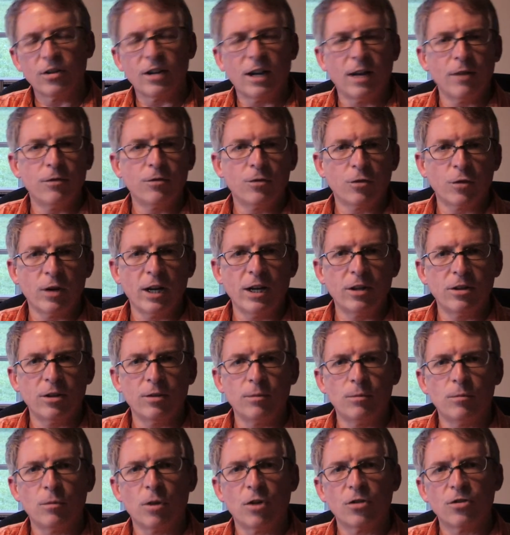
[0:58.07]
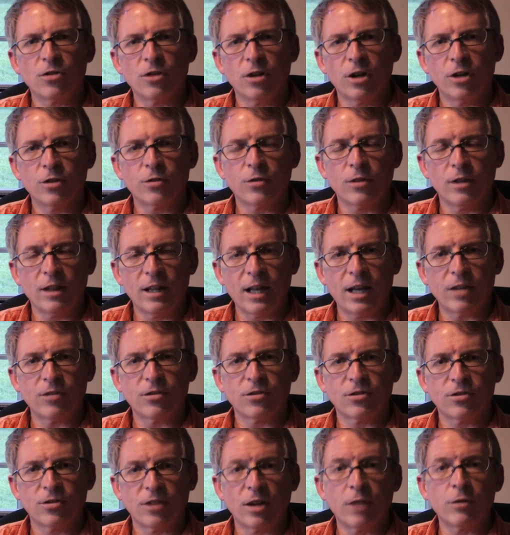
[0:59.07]
and I've trained in martial arts for the
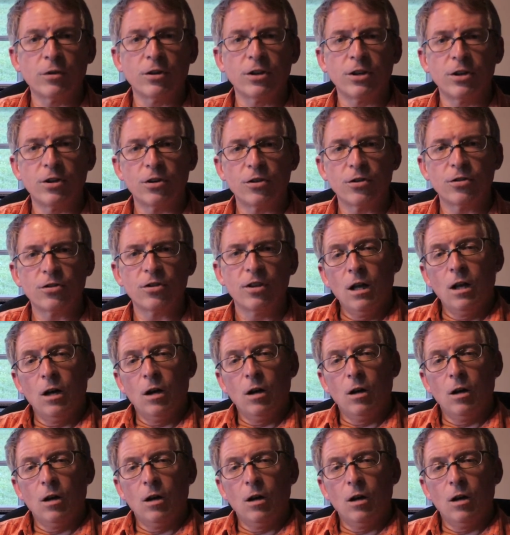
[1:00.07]
last several years,